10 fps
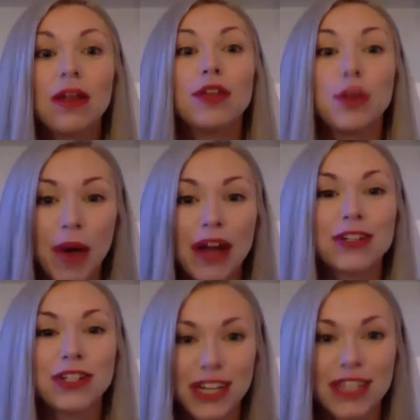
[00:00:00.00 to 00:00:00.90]
you better
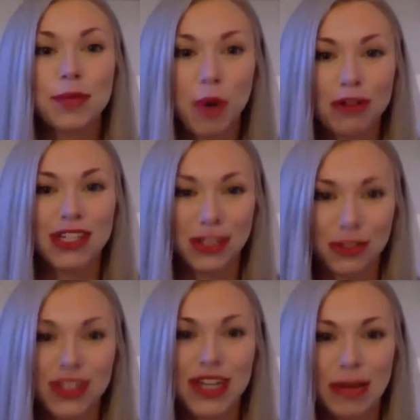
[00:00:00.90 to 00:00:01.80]
stick to posting
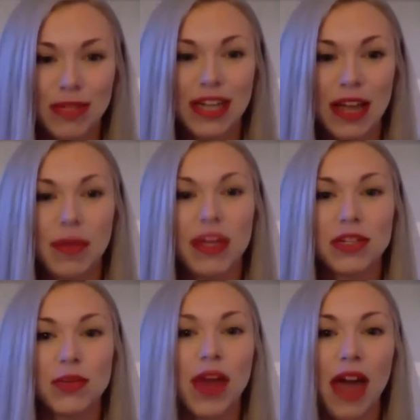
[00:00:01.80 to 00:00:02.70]
3 times a day,
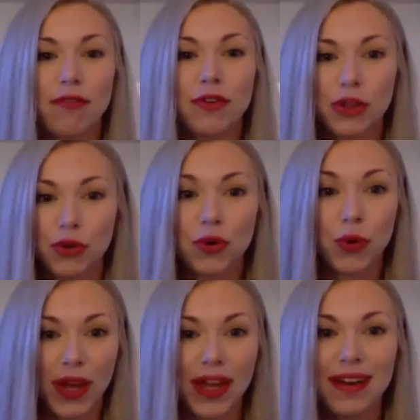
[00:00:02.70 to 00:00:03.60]
because whenever you
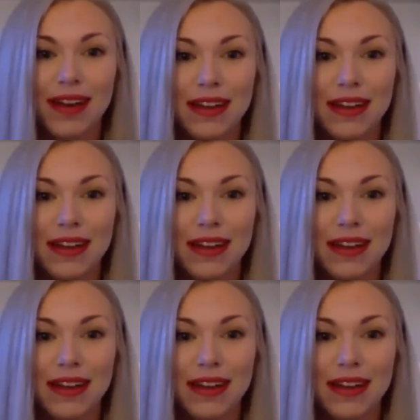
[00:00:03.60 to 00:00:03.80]
quit,